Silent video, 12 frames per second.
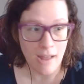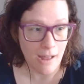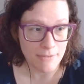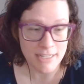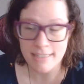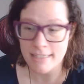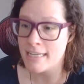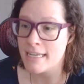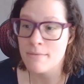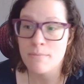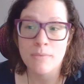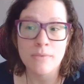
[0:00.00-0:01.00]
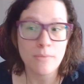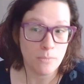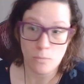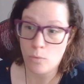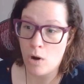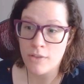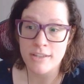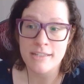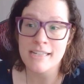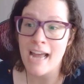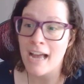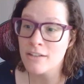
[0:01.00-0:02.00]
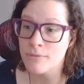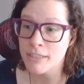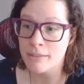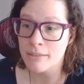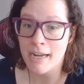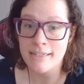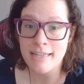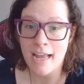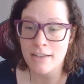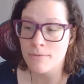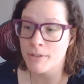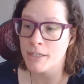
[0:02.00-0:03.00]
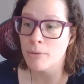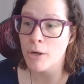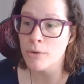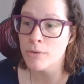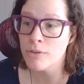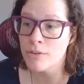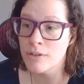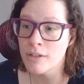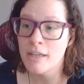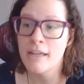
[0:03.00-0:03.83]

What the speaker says: Obviously, Roth is tax-free, right? Tax-free growth